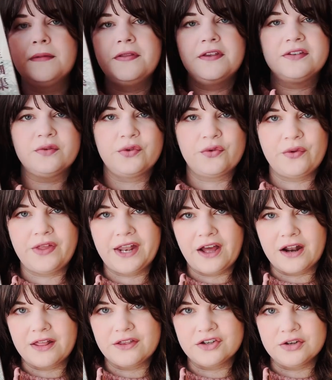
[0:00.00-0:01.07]
But this was the one I
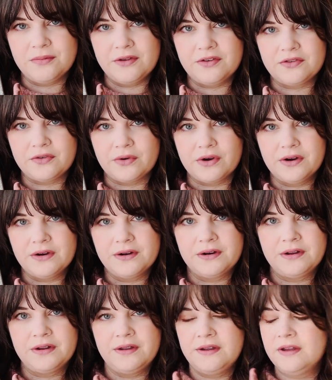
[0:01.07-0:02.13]
got at the Ghibli store.
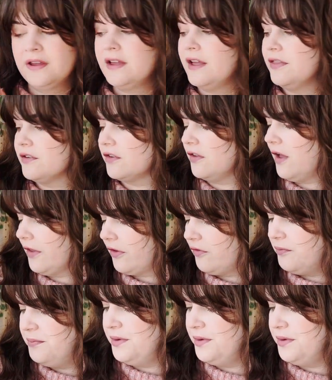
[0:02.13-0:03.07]
And there's lots of